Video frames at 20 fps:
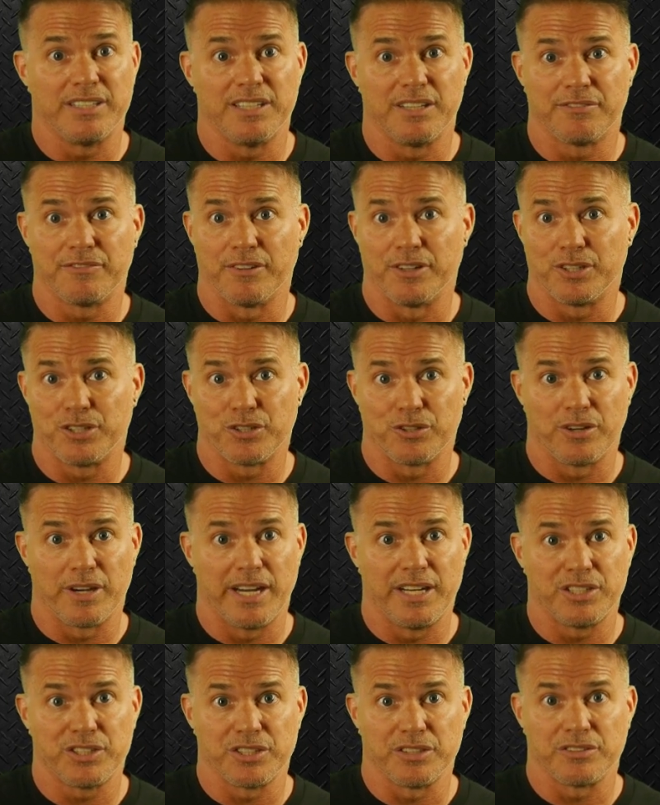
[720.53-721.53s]
different
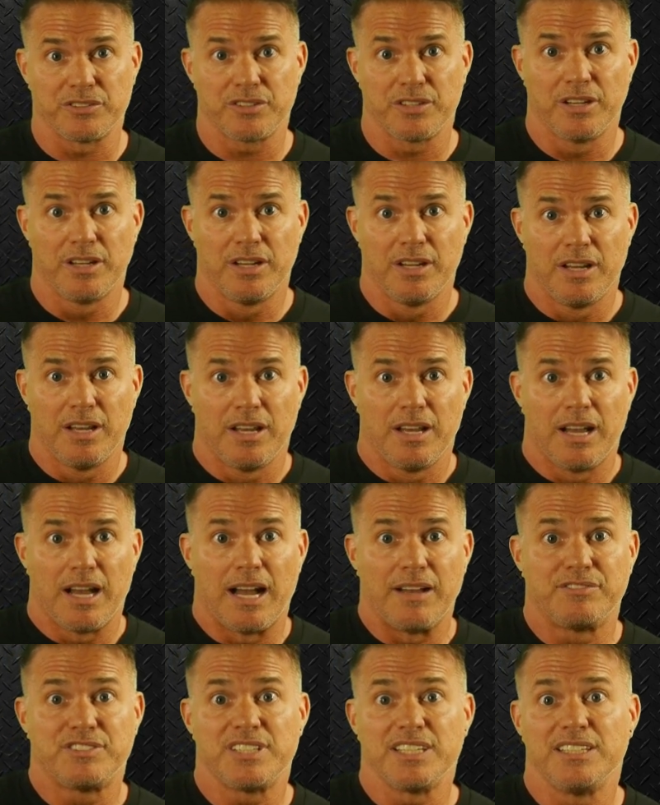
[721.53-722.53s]
durations.
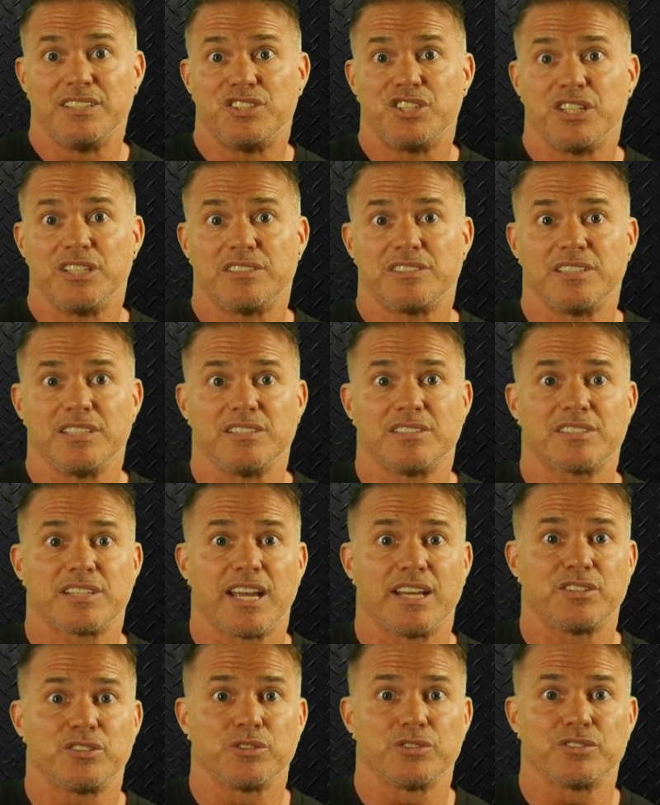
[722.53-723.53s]
I've seen GC
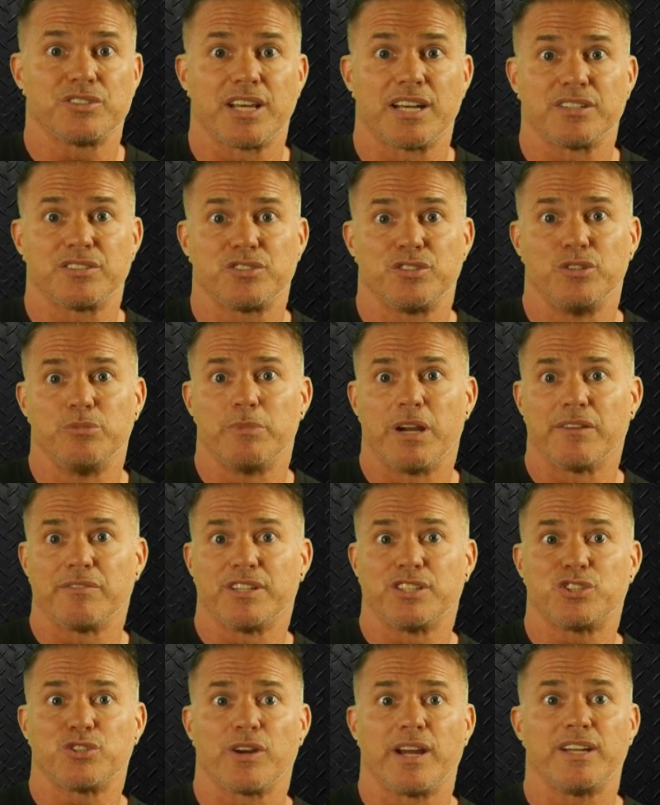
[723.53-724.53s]
schedules that assume
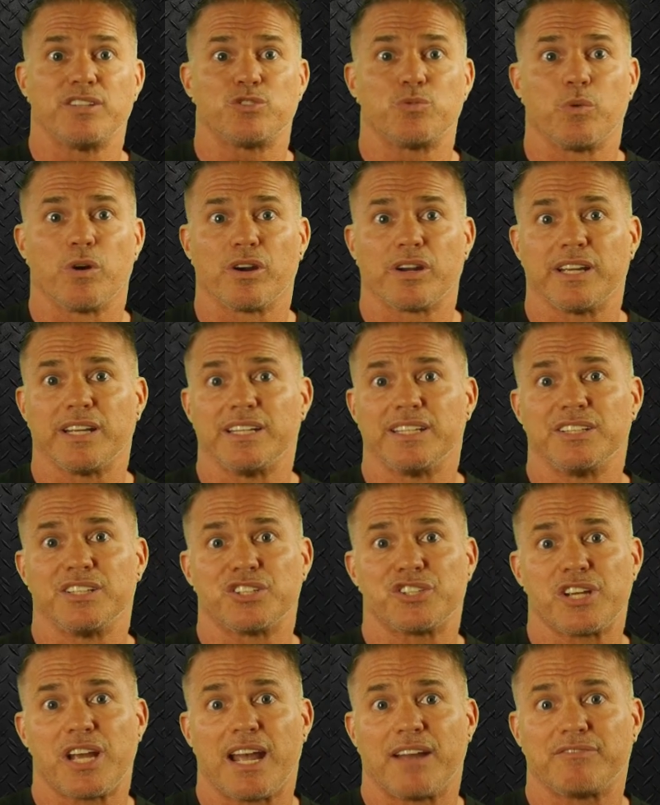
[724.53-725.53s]
every trade's working in the
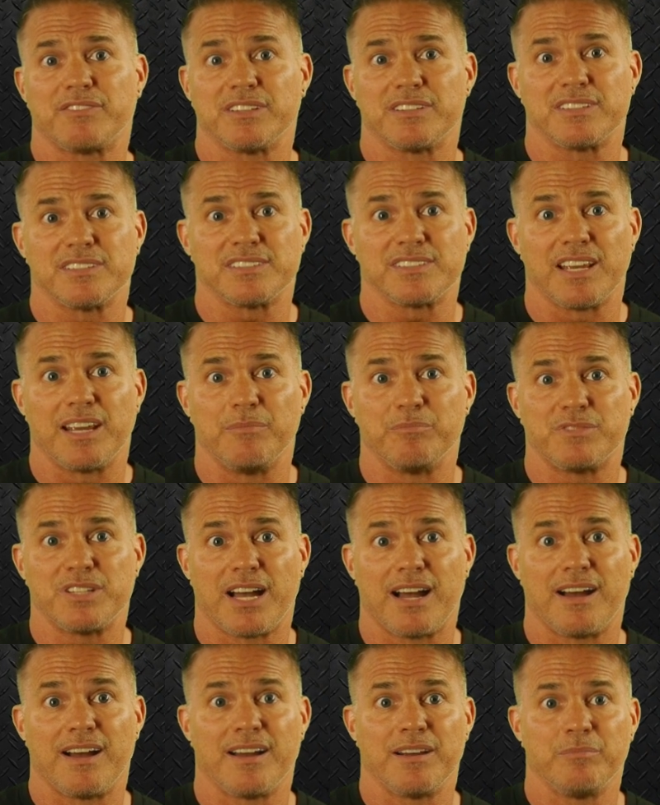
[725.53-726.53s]
shaft at the same
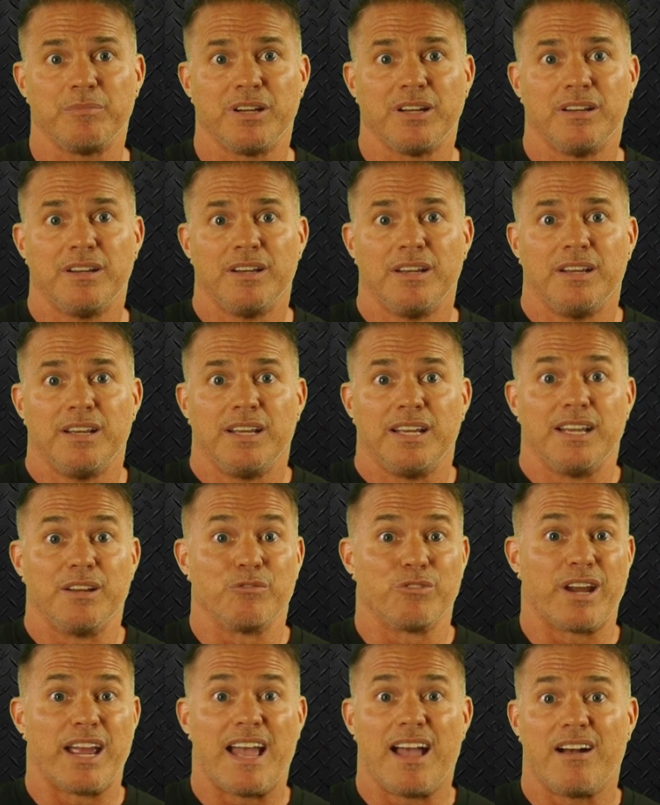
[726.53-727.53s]
time. In
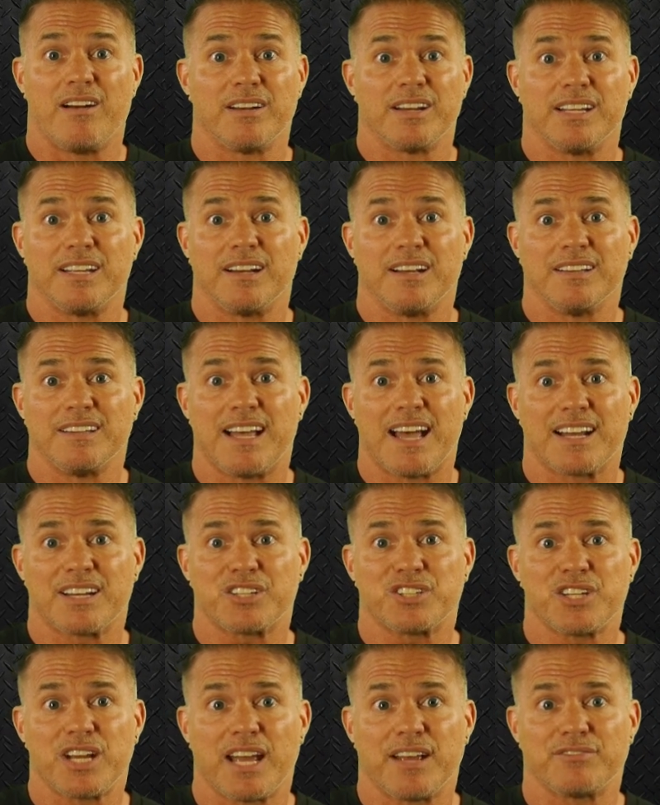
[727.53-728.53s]
reality, a lot of
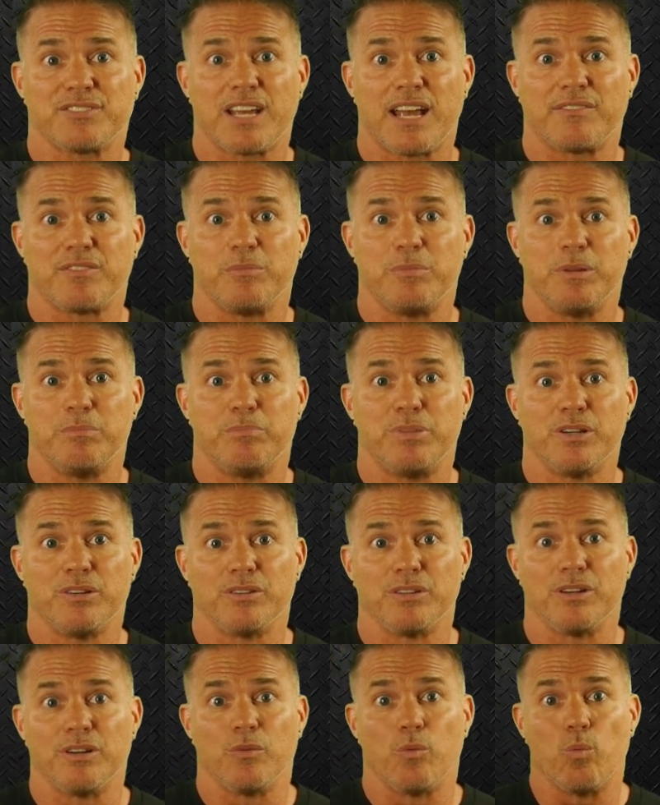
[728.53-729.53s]
shafts have to be
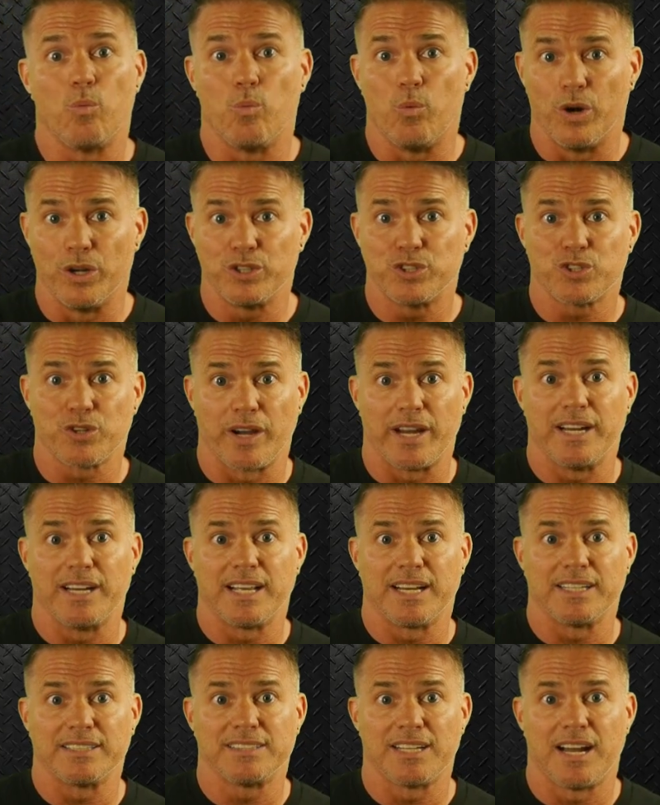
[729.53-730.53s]
built one trade
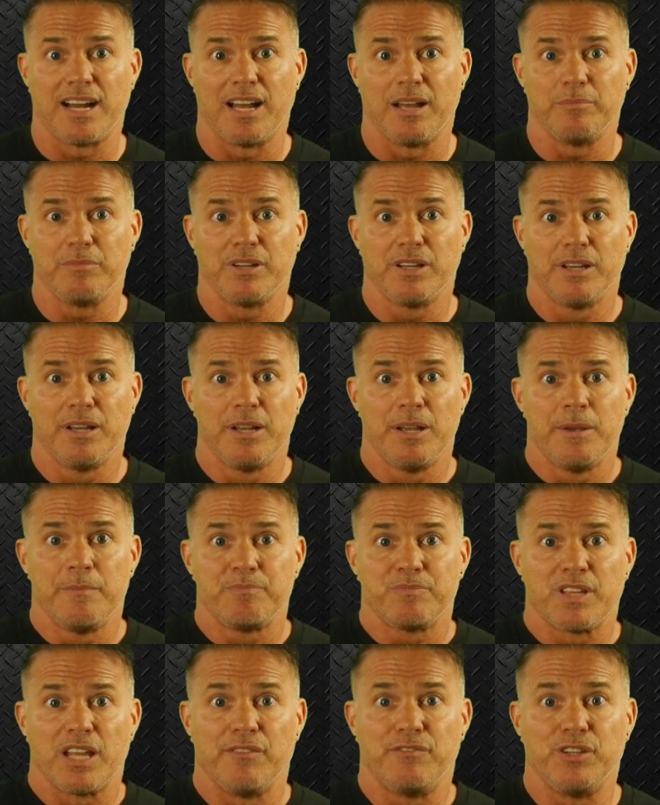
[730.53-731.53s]
at a time.
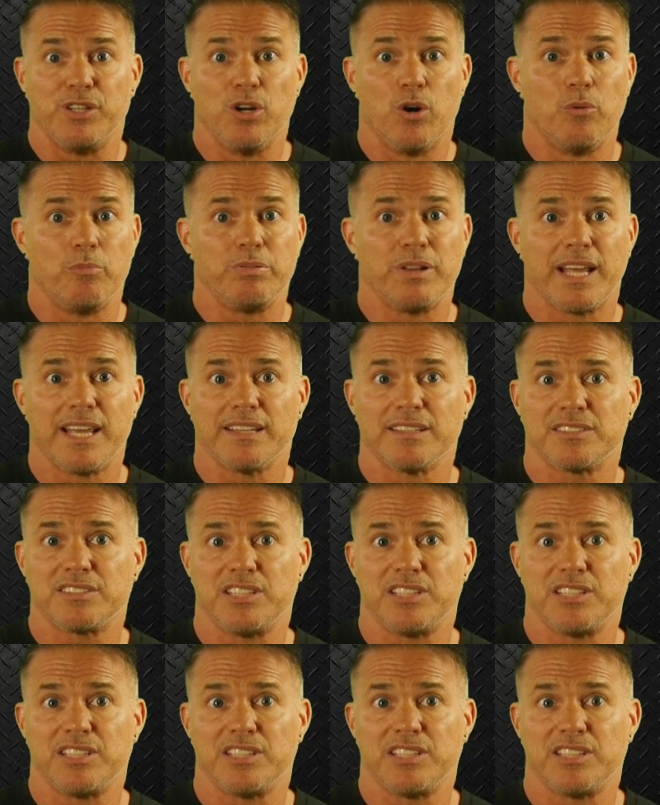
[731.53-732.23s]
If you don't plan the